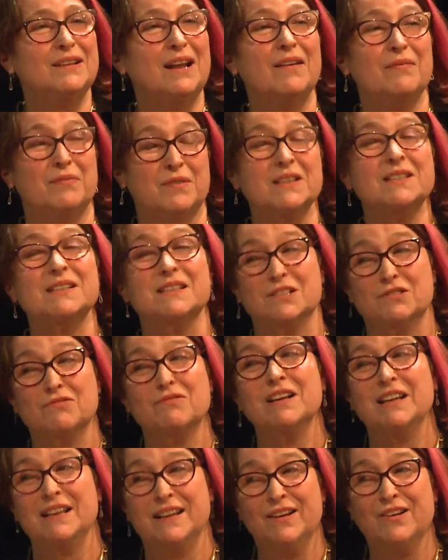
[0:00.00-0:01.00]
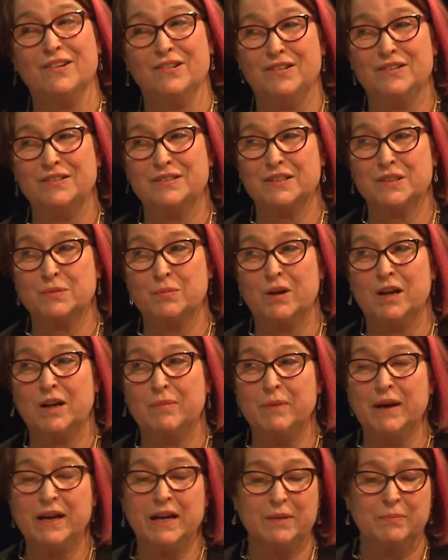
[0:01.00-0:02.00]
this is really hard as well,
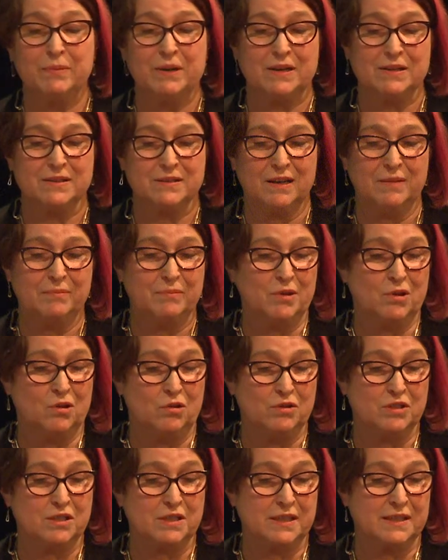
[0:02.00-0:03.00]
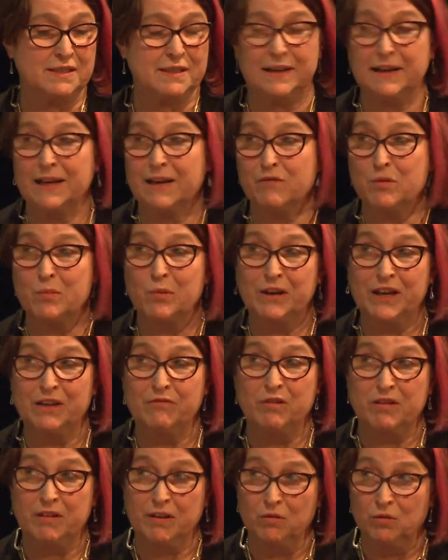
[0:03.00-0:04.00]
mainly because I'm constantly telling everybody
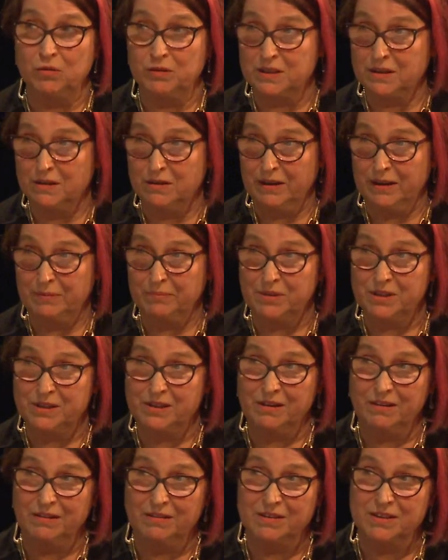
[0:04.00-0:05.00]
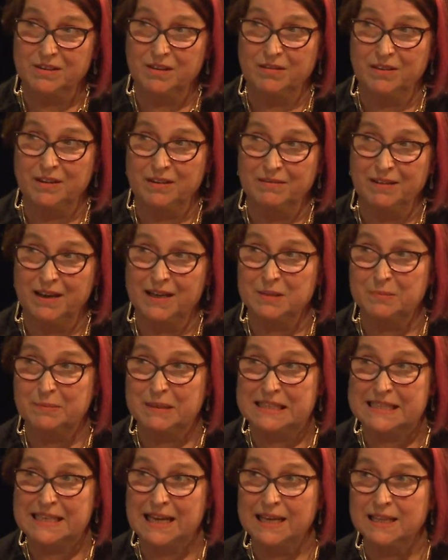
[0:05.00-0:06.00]
everything all the time. So there's nothing that hasn't
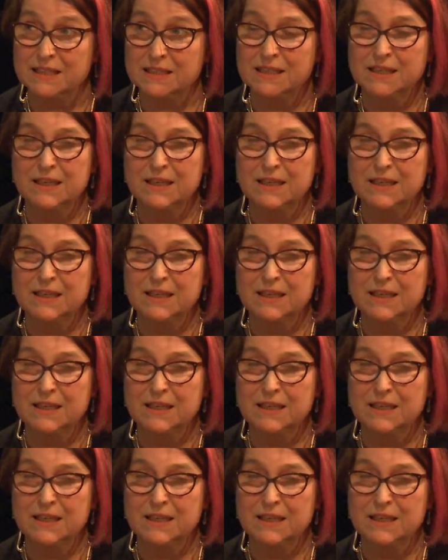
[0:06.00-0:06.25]
been said.